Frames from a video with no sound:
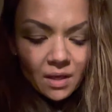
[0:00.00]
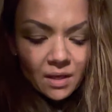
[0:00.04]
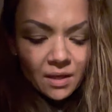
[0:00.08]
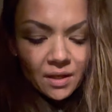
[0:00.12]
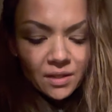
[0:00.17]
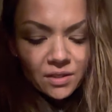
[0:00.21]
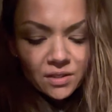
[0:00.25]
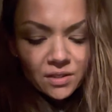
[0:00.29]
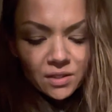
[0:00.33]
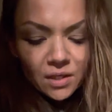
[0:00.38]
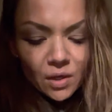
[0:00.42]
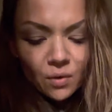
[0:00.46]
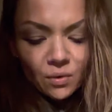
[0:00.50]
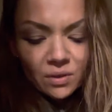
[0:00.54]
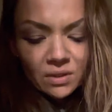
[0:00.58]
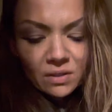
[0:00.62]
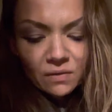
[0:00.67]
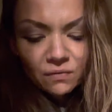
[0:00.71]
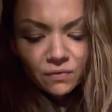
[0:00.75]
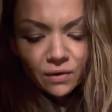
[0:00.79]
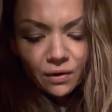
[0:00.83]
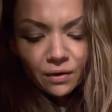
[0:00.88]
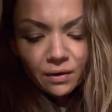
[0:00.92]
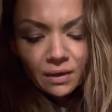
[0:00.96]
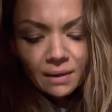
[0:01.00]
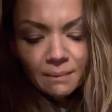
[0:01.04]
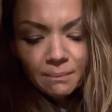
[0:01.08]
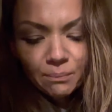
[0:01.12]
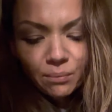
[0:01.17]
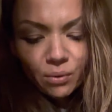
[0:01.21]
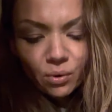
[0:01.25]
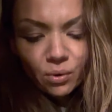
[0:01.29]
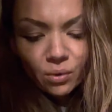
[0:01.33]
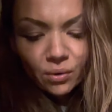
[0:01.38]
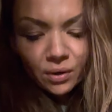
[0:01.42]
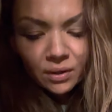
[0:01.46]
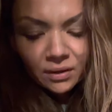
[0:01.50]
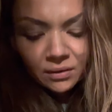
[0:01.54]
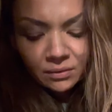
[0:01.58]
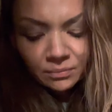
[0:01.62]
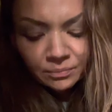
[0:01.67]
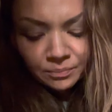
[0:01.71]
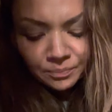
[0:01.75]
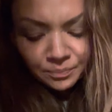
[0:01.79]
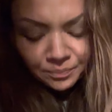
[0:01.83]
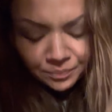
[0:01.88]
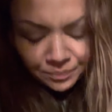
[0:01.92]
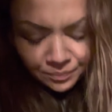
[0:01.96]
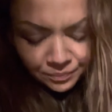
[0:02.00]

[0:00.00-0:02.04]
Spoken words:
So it's very important